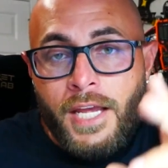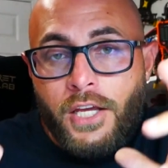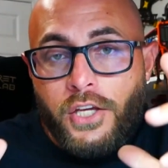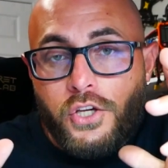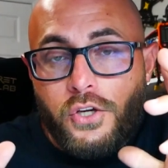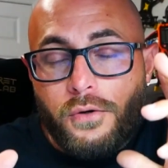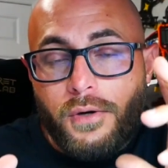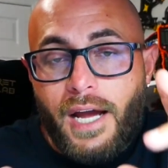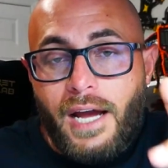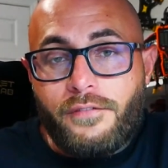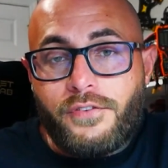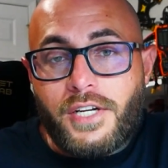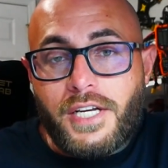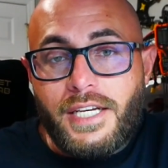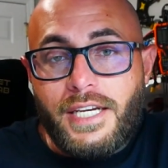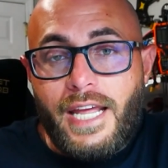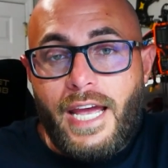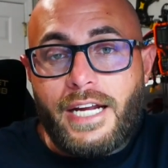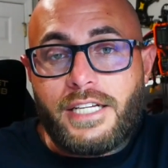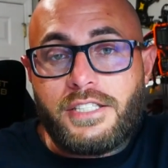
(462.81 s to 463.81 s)
You have
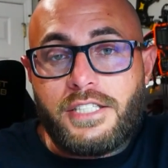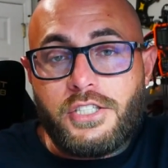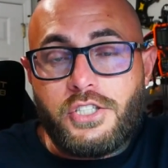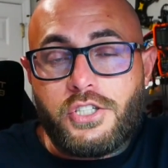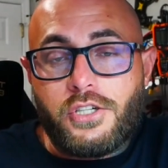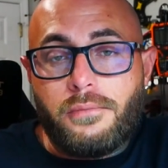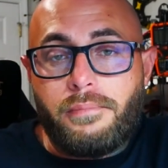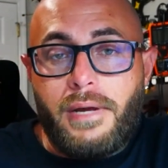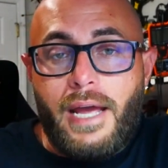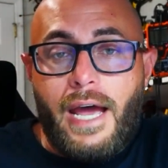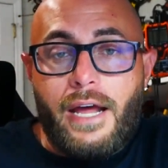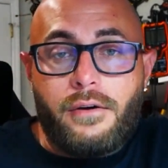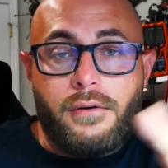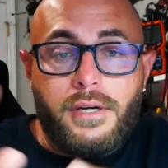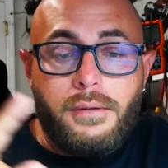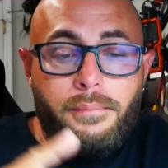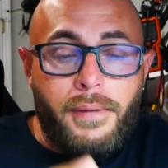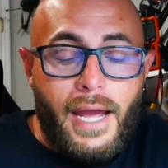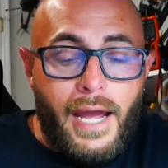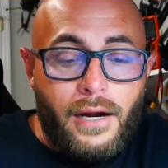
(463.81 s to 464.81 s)
connected your
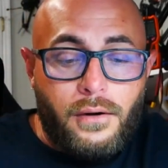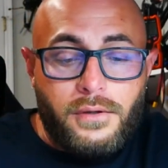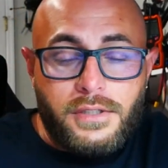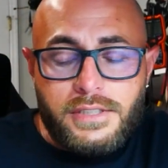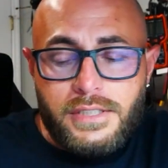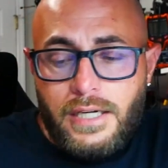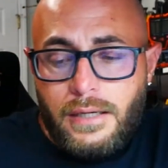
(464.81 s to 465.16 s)
battery backwards.